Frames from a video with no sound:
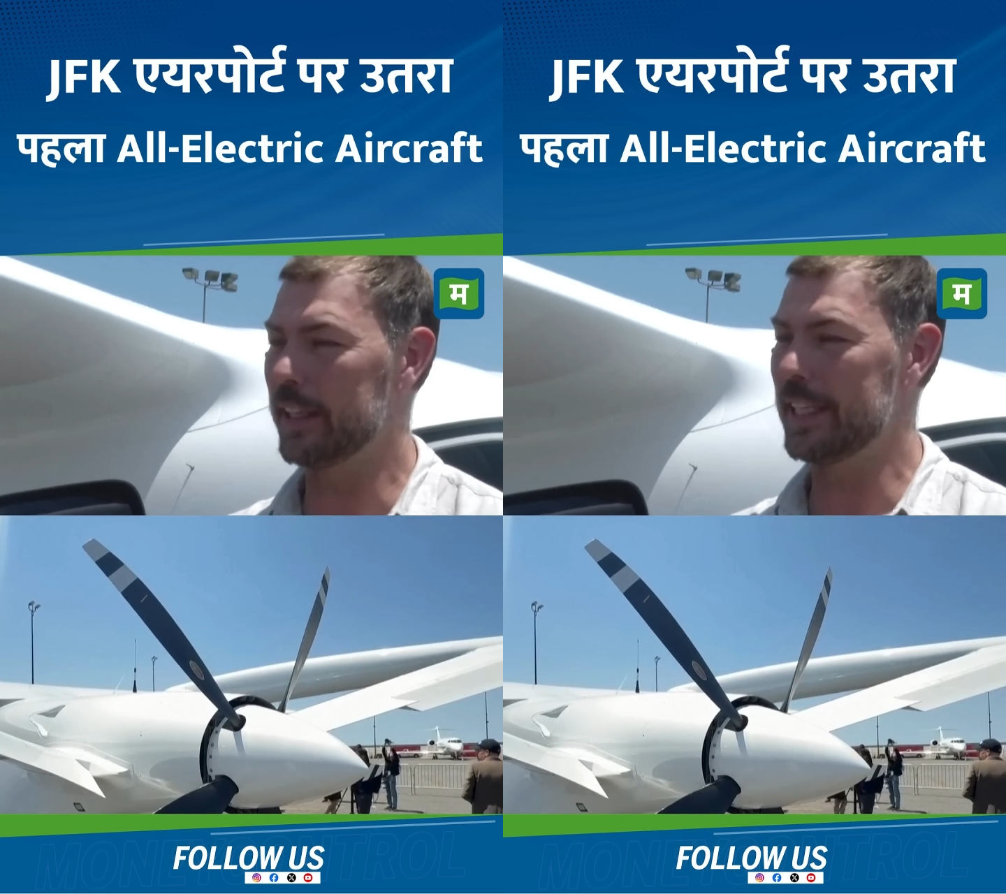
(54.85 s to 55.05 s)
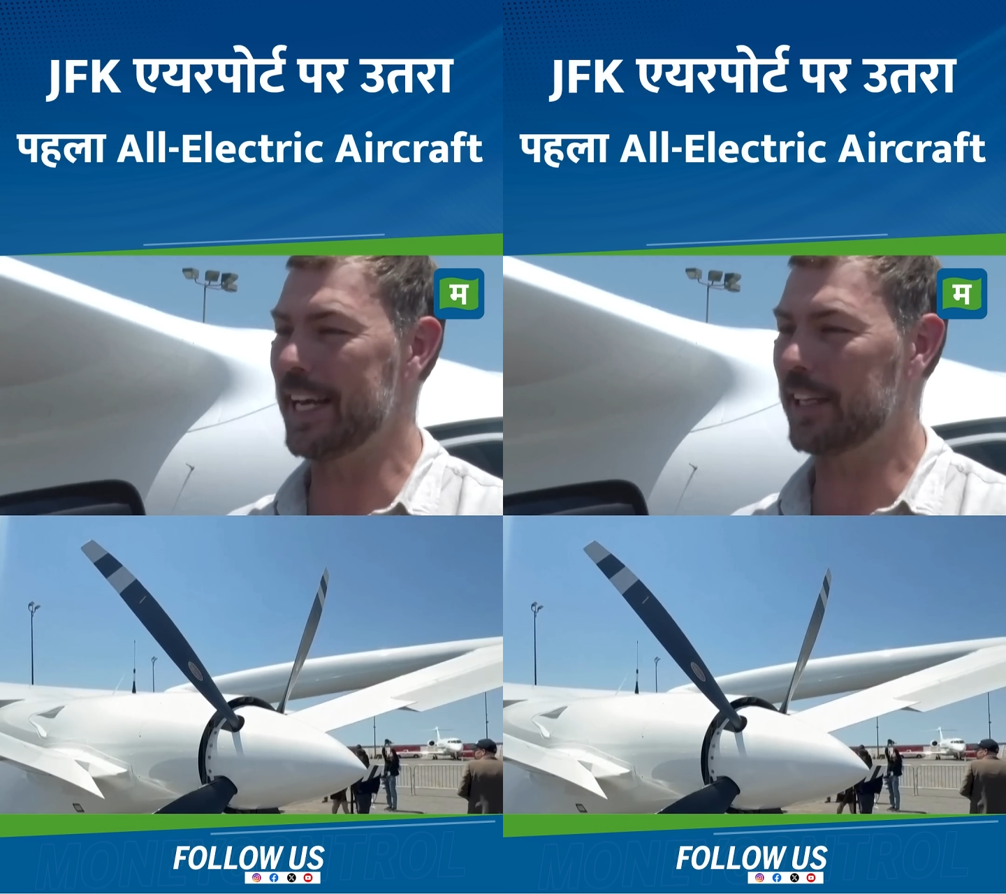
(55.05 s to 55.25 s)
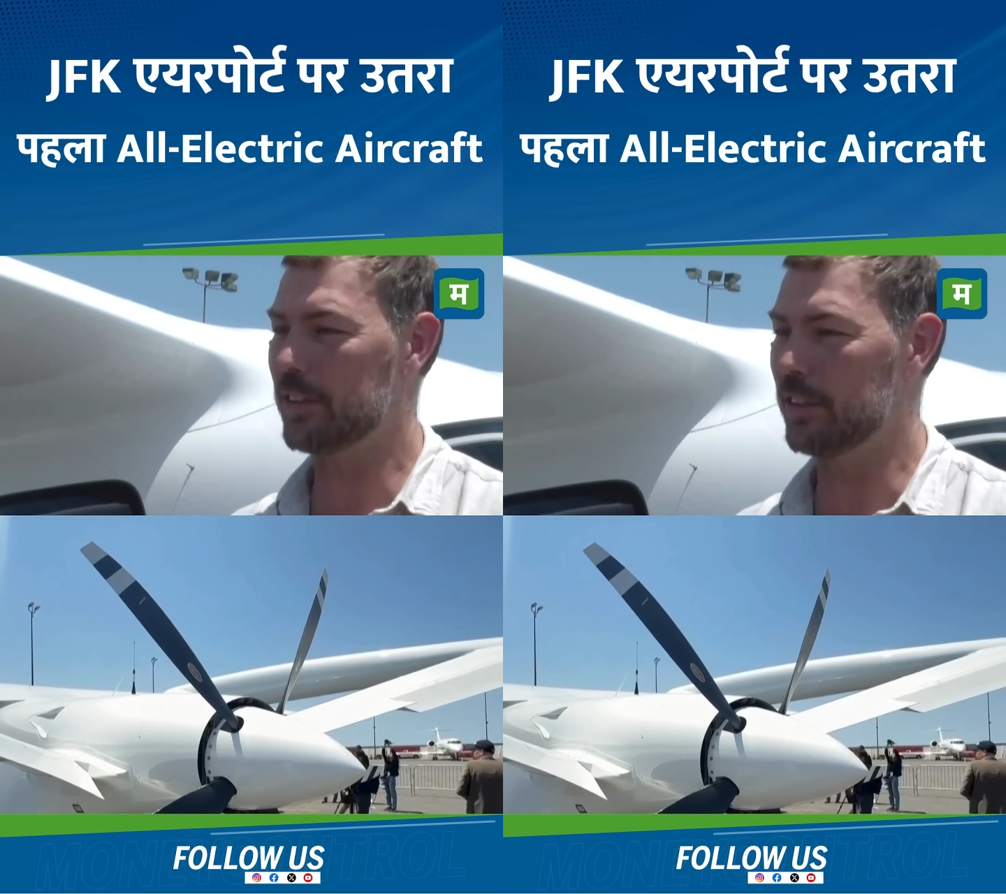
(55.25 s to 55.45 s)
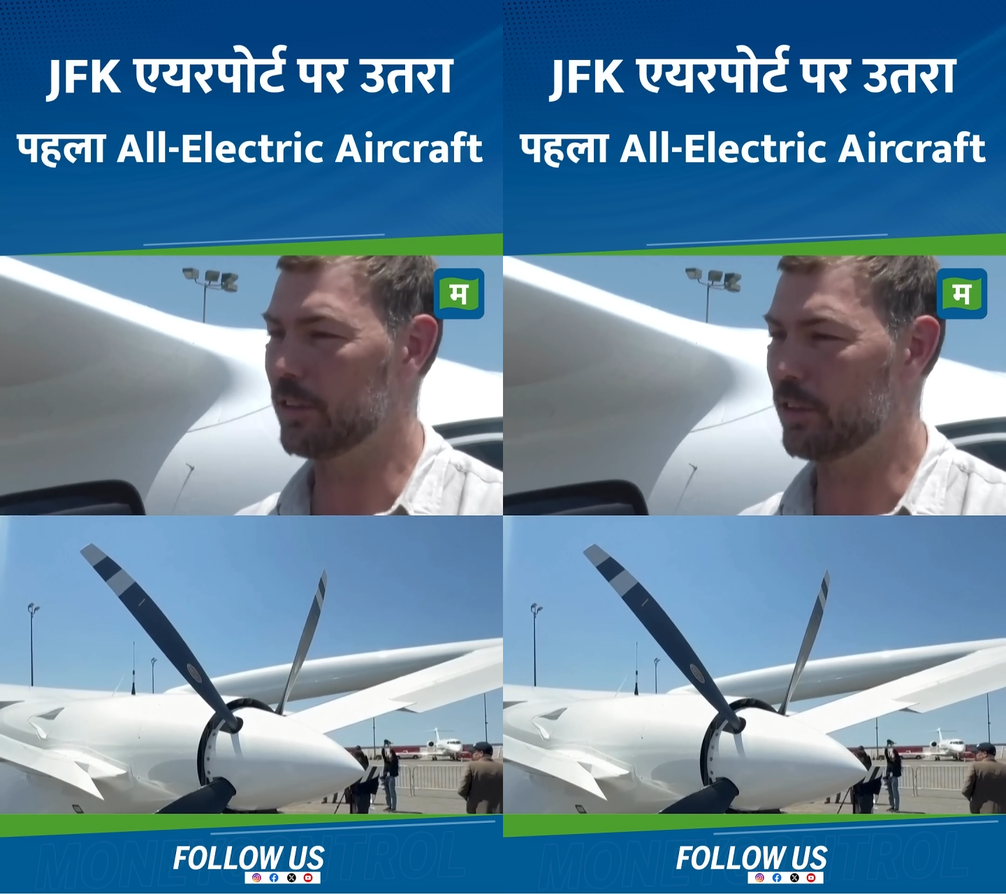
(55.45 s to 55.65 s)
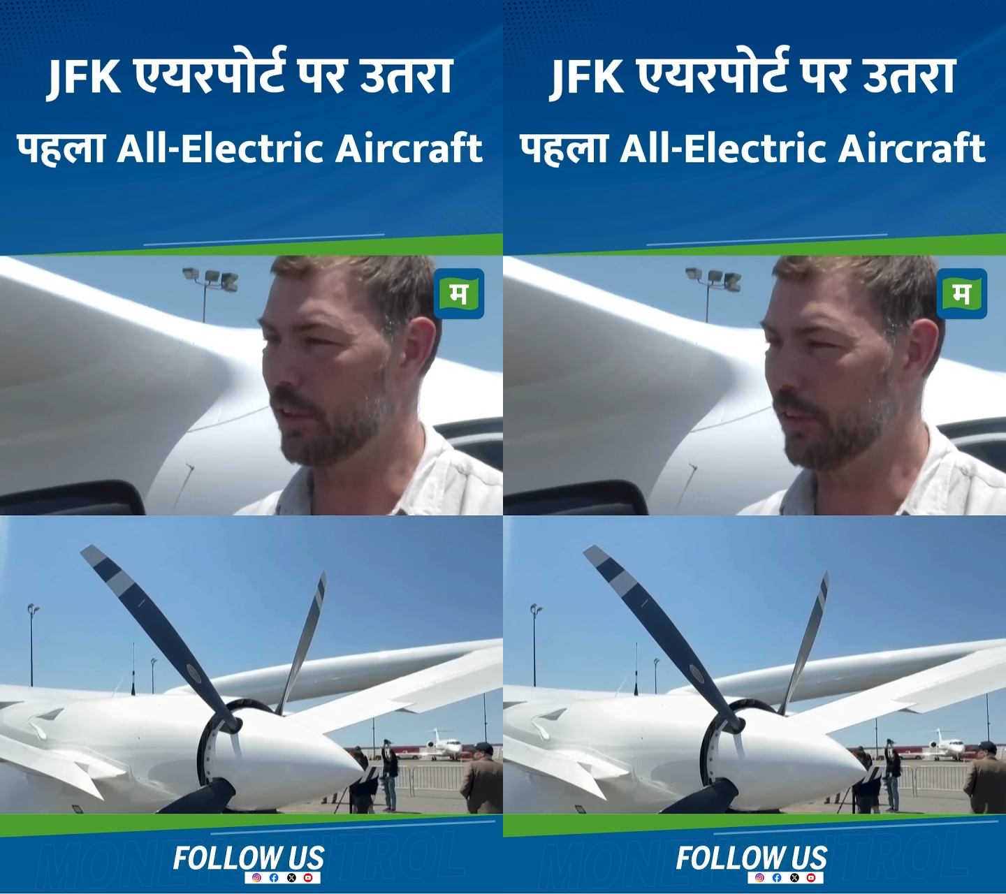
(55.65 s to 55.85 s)
and the next
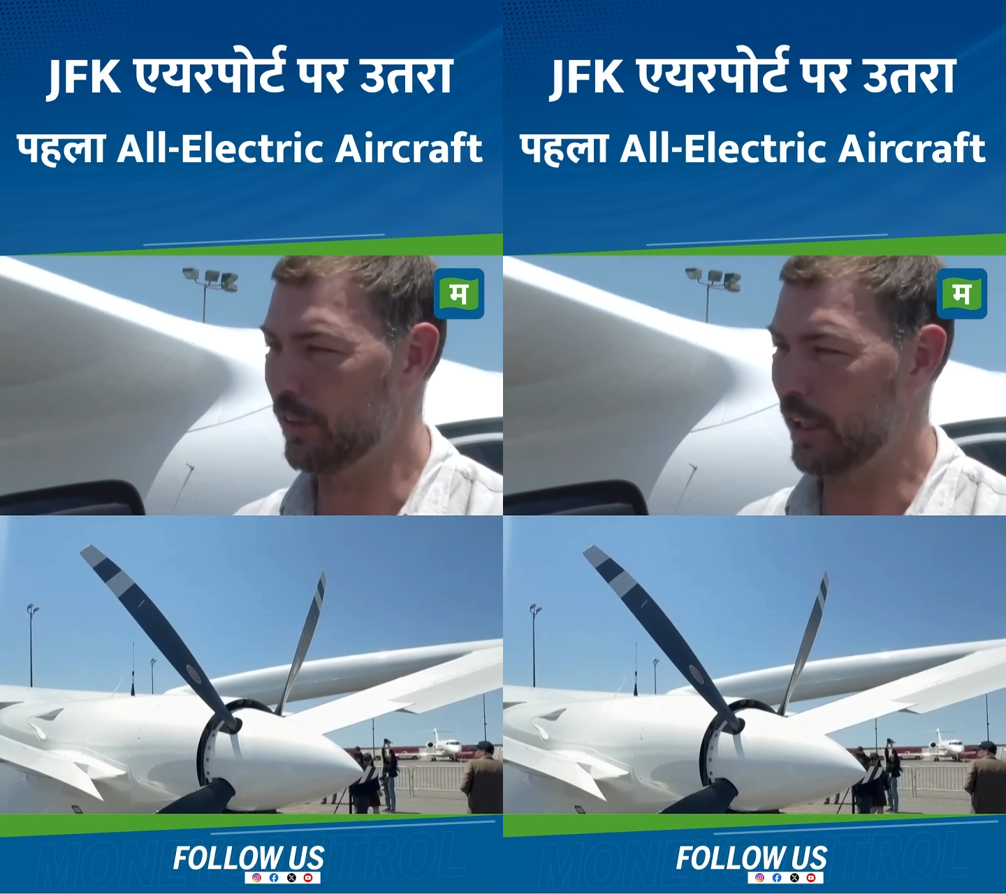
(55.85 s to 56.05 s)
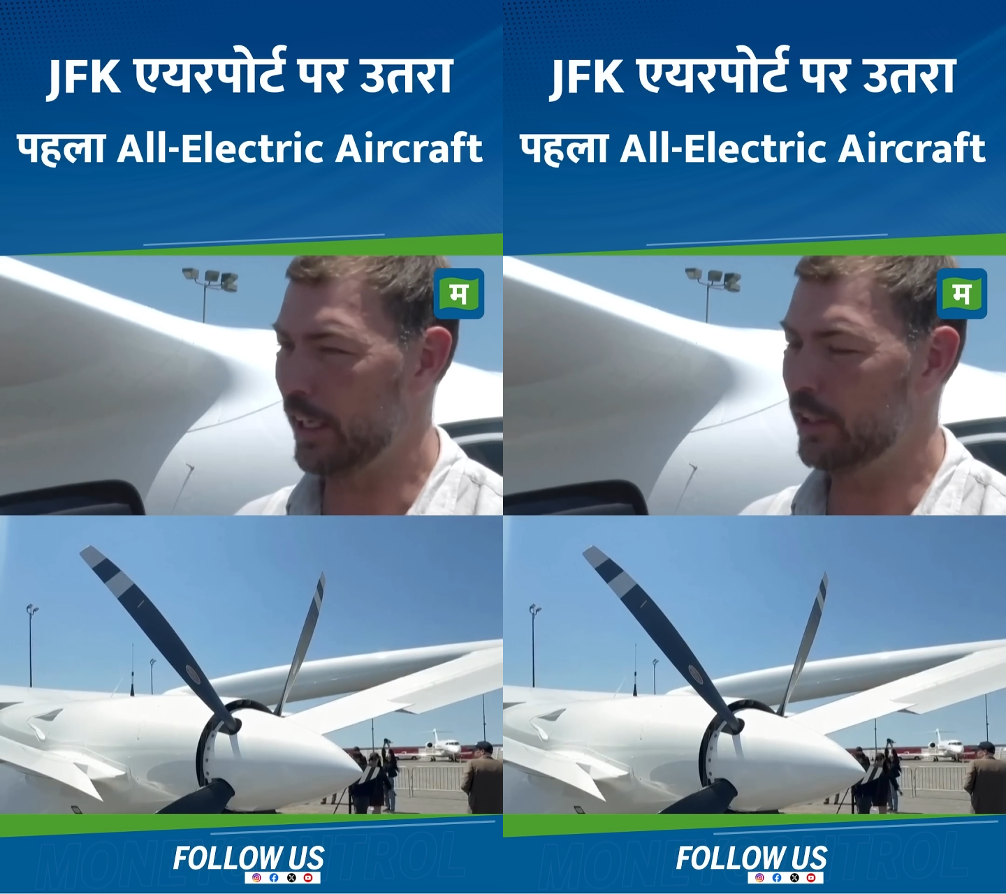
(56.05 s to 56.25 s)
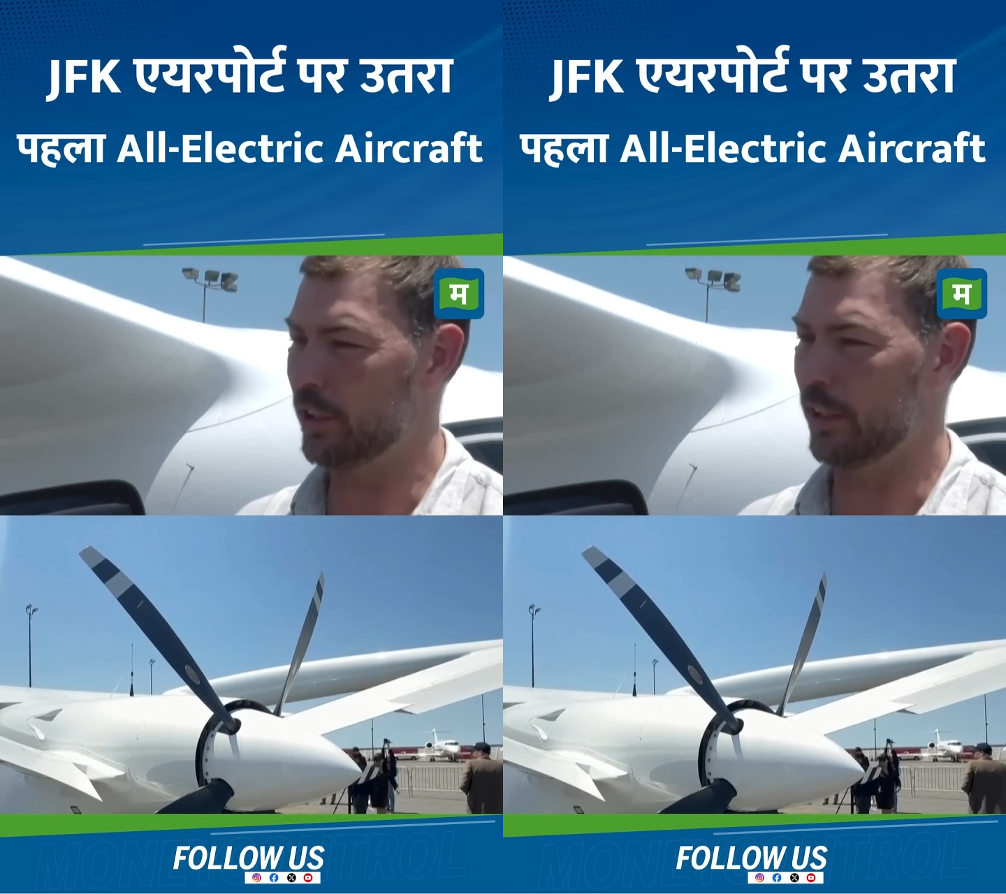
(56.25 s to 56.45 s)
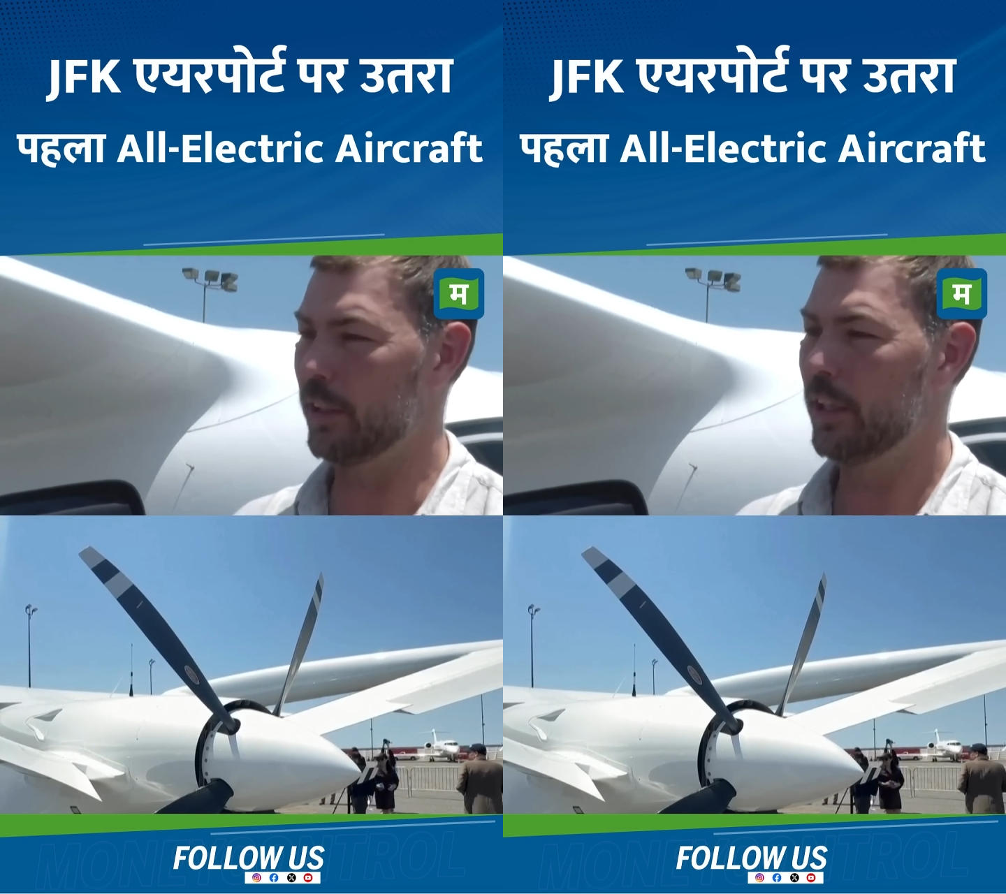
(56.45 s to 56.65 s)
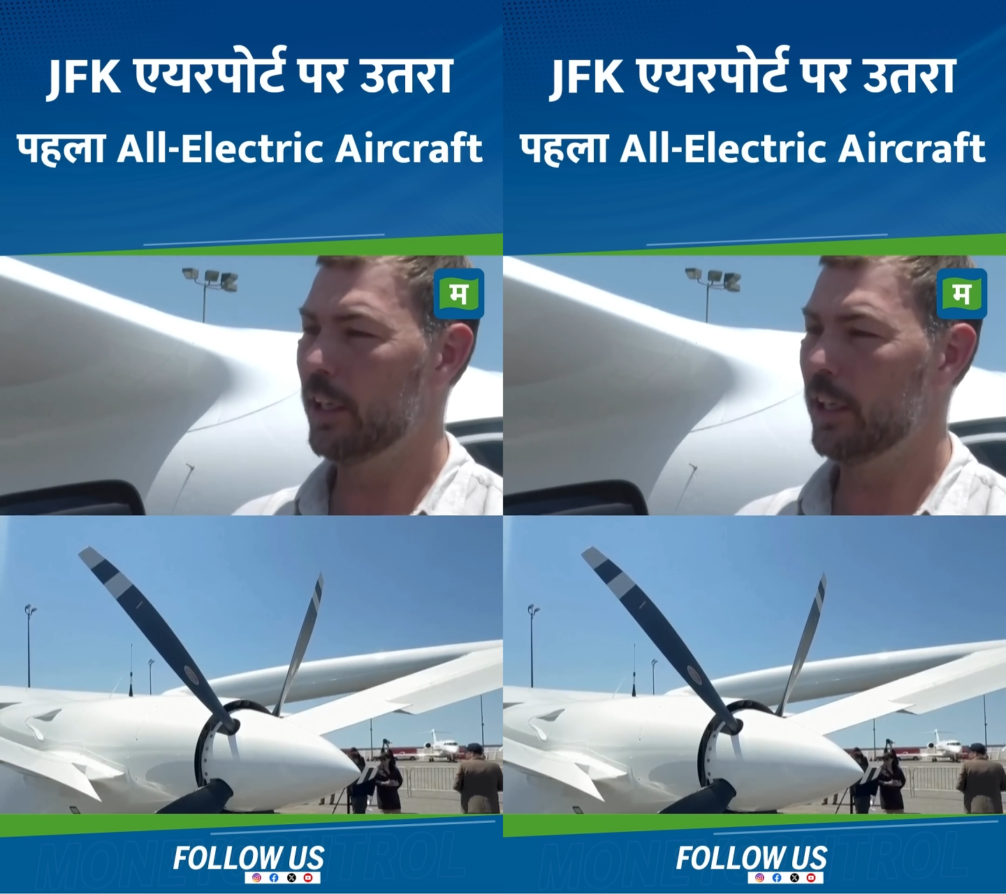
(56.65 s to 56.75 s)
is certification.